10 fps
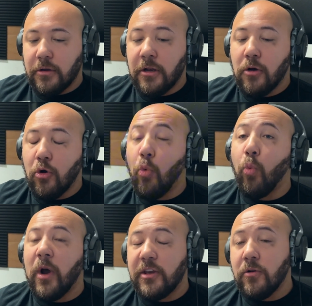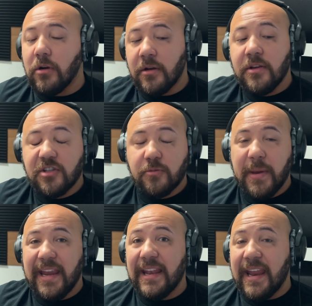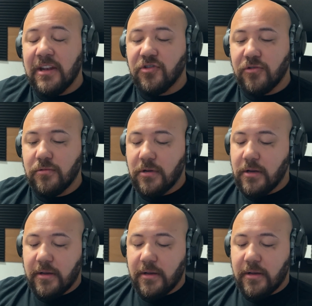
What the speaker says: what you are speaking into